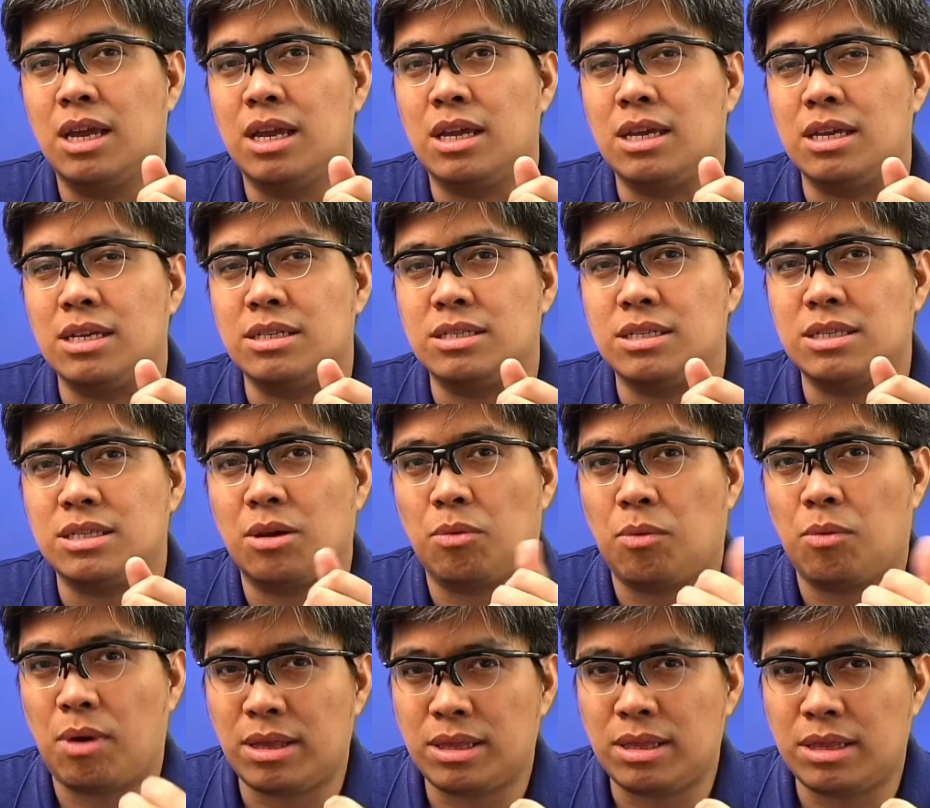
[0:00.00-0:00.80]
Is it a
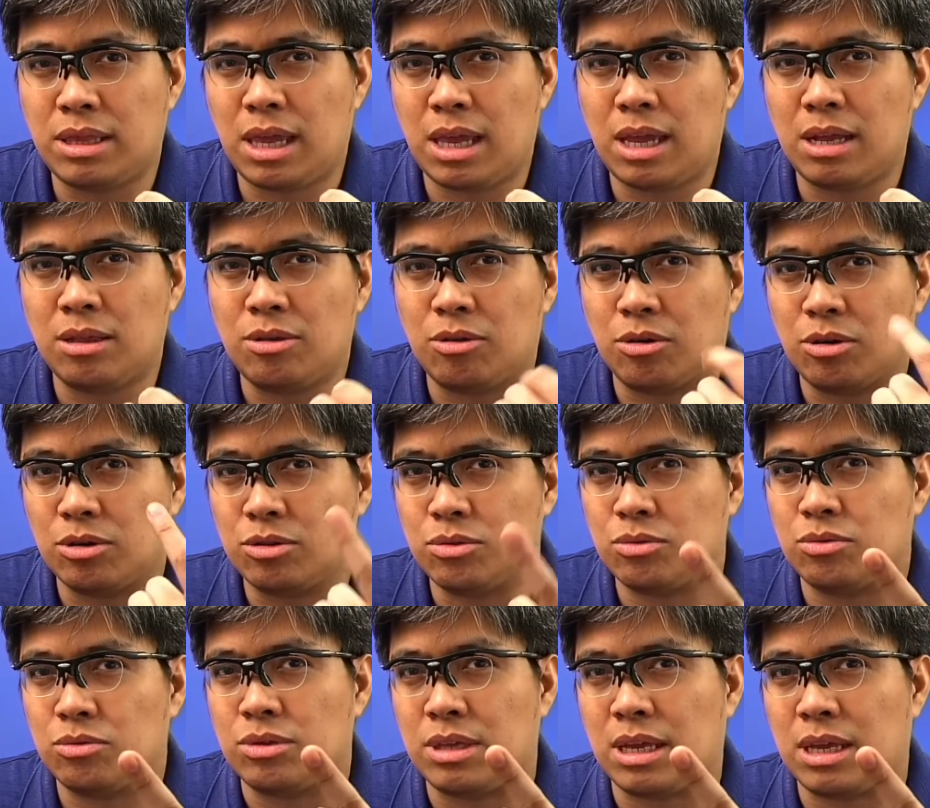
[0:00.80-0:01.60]
one tail or
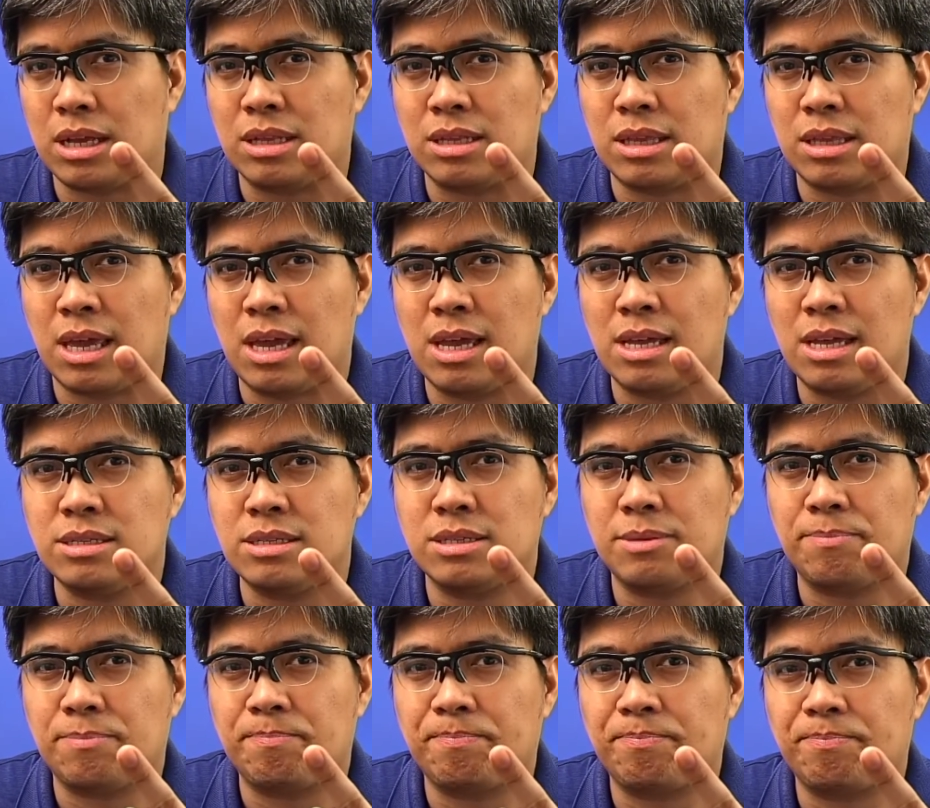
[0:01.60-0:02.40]
two tail test,
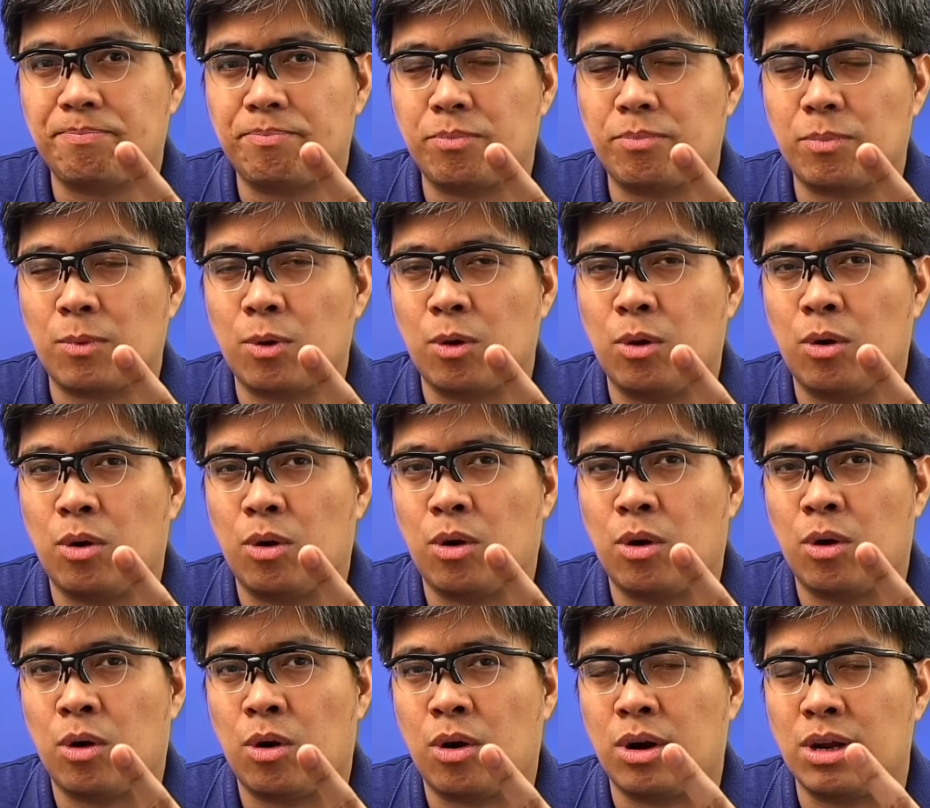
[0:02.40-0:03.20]

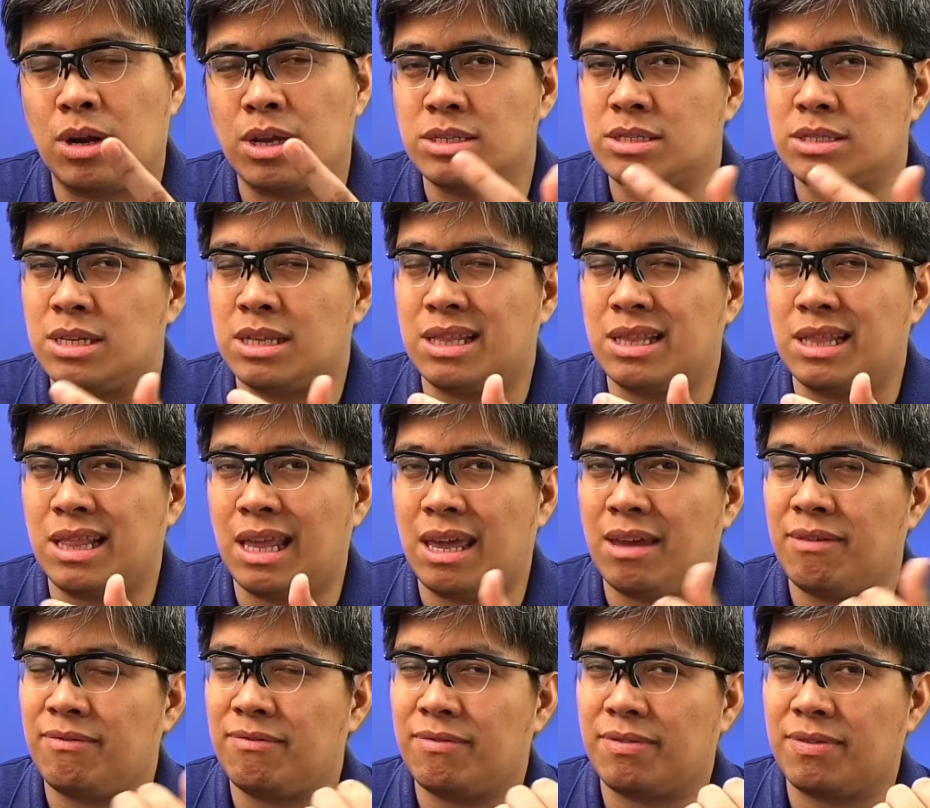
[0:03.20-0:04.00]
or is it
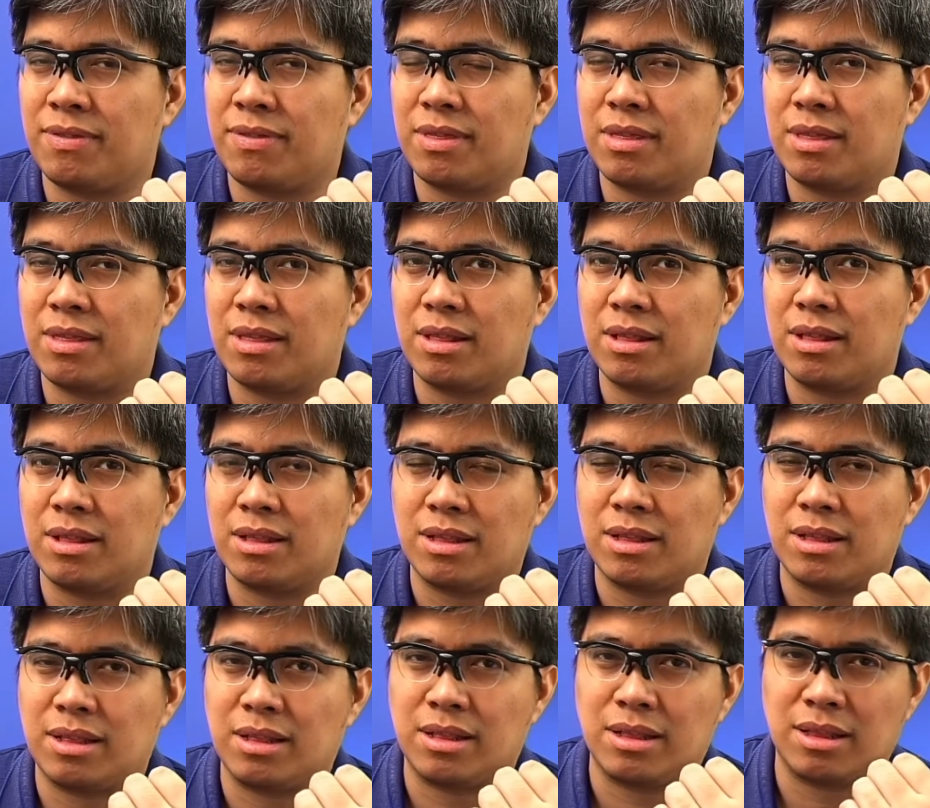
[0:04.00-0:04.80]
left
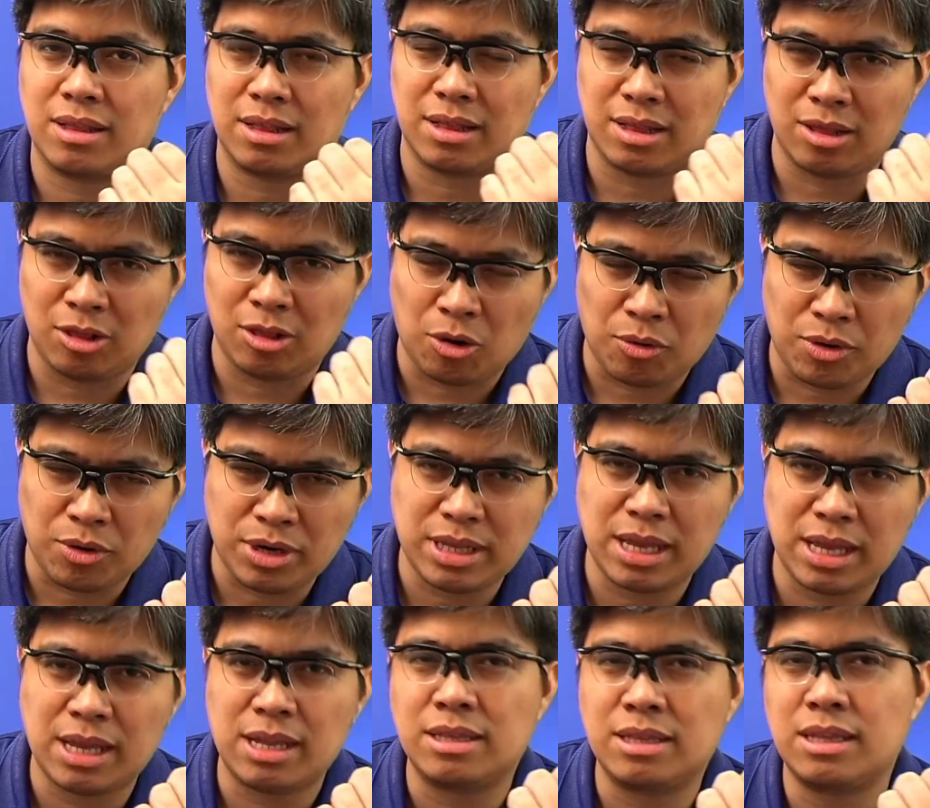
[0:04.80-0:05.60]
lower
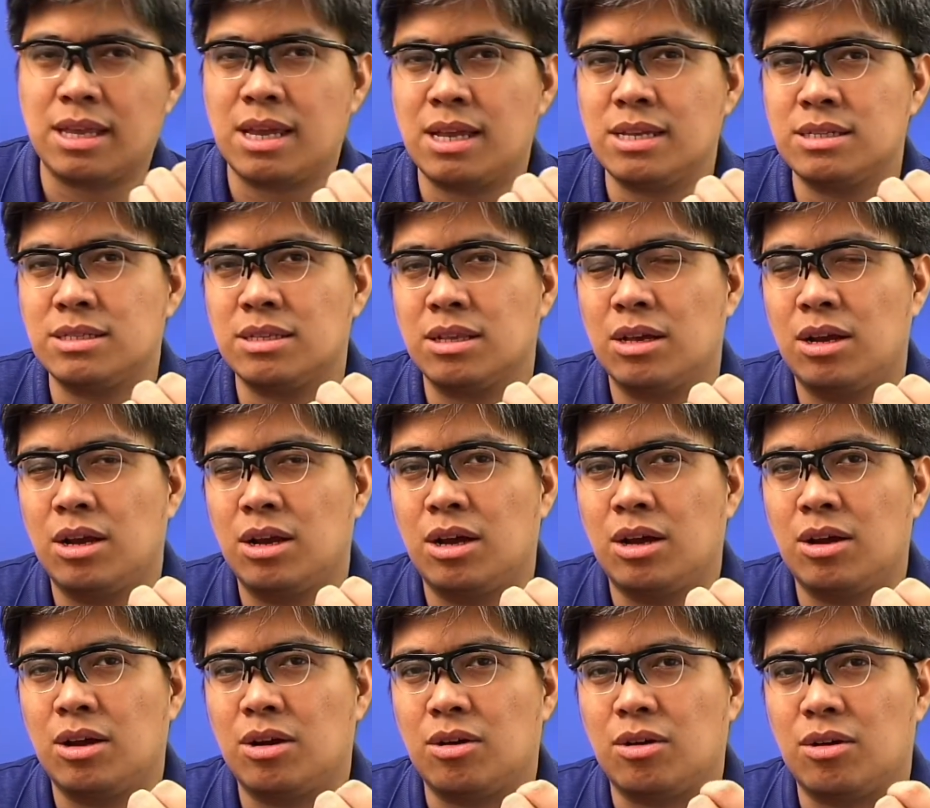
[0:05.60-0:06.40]
tail test,
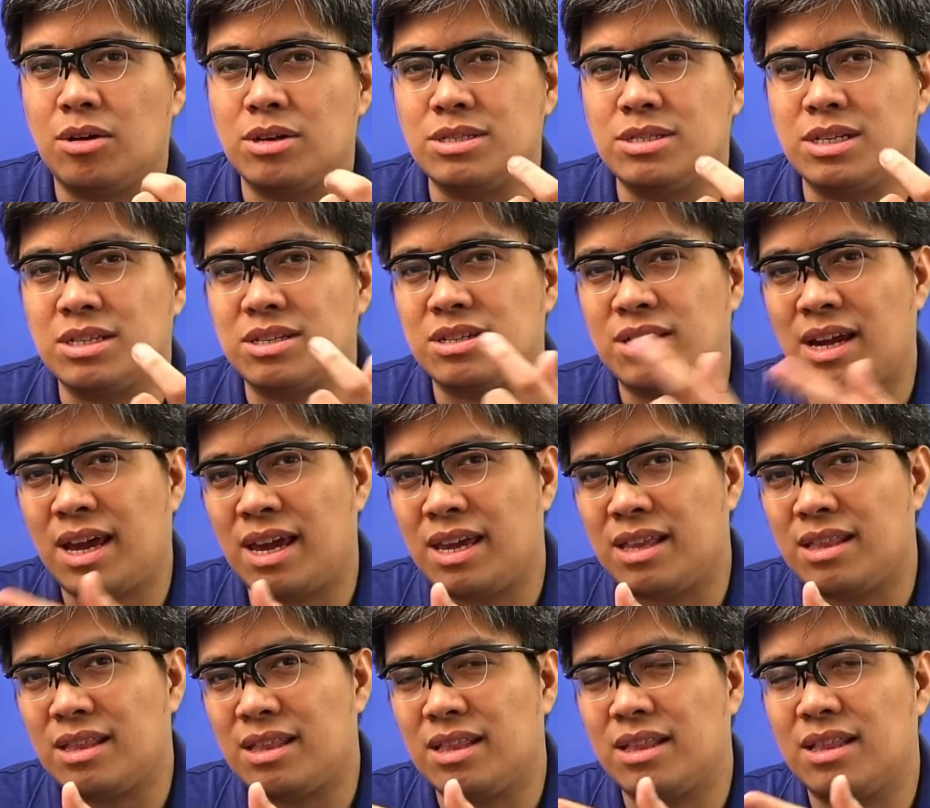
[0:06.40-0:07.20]
or is it
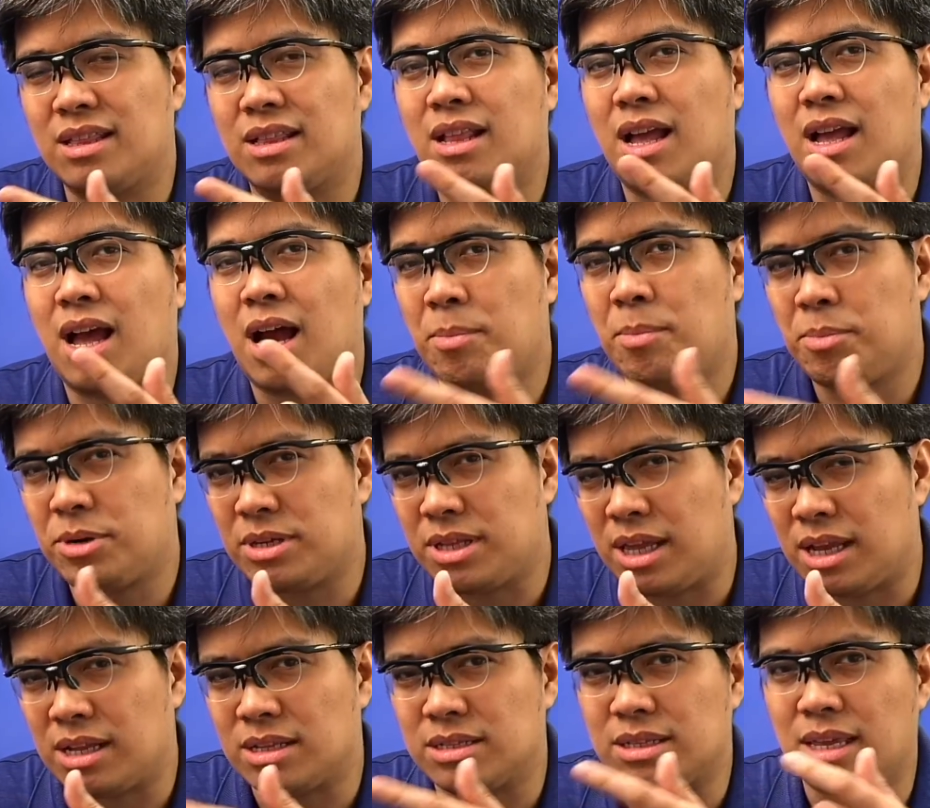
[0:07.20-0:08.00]
right upper
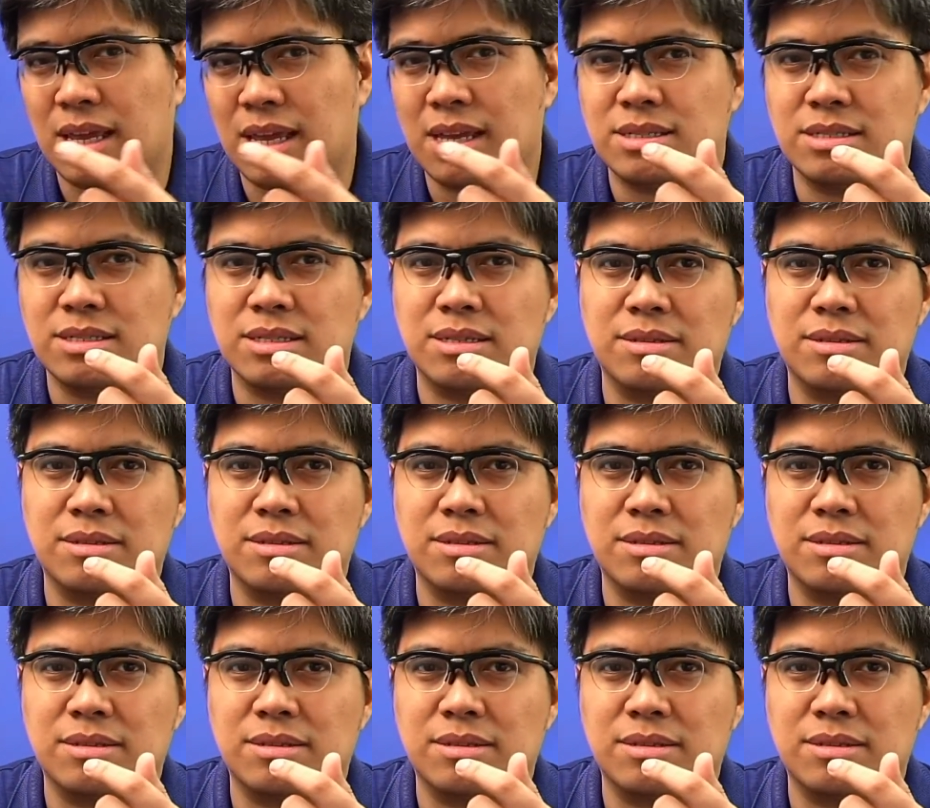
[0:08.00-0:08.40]
tail test?